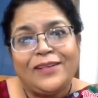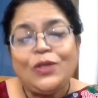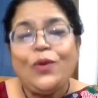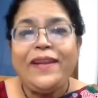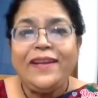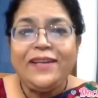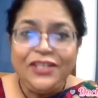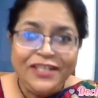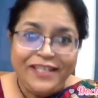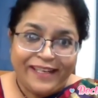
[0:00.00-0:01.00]
So
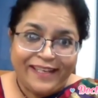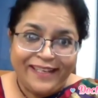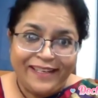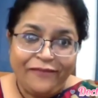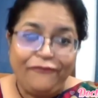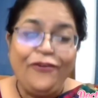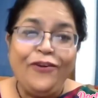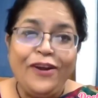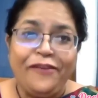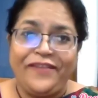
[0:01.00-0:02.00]
energetic,
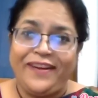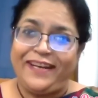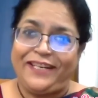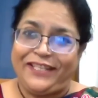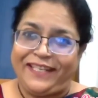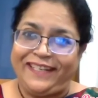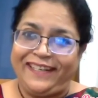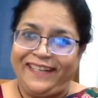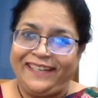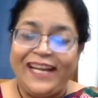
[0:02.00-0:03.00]
full of energy.
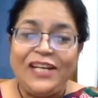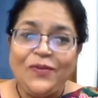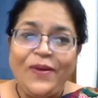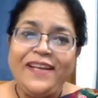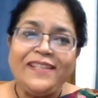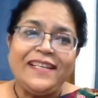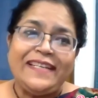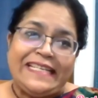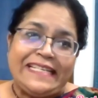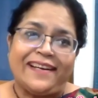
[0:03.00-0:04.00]
That's why he's a
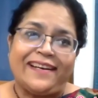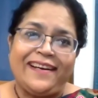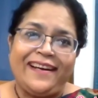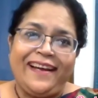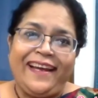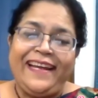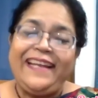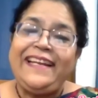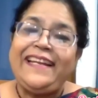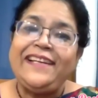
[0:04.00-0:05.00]
leader.
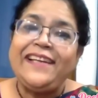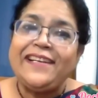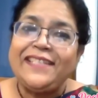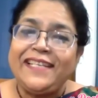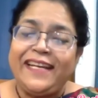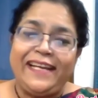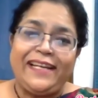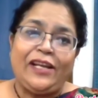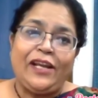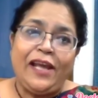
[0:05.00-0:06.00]
He led us
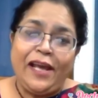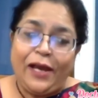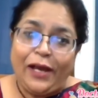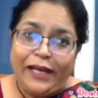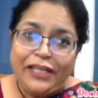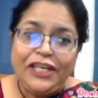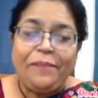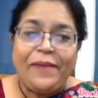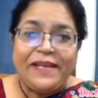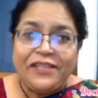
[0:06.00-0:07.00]
in Asia
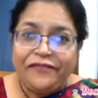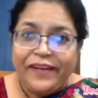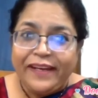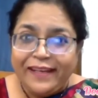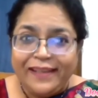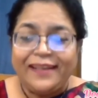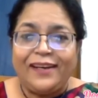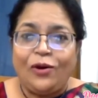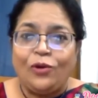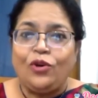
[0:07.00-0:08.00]
Pacific,
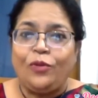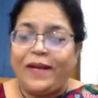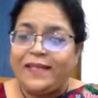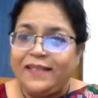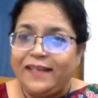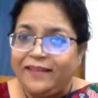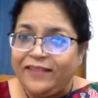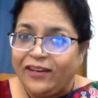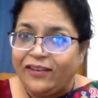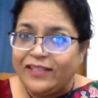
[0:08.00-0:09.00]
Oculoplastic and
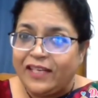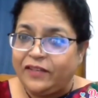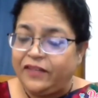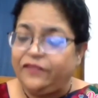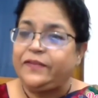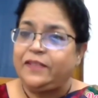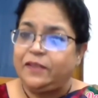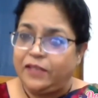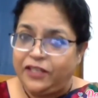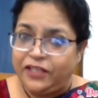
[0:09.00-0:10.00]
Reconstructive
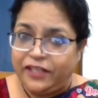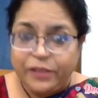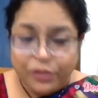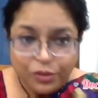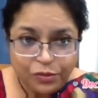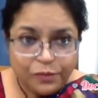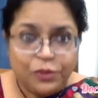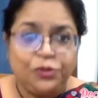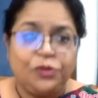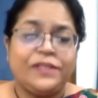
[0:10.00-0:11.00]
Surgery
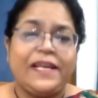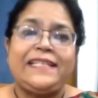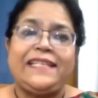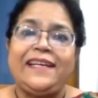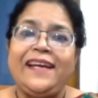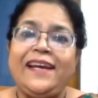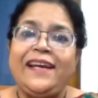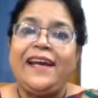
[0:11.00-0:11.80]
Society.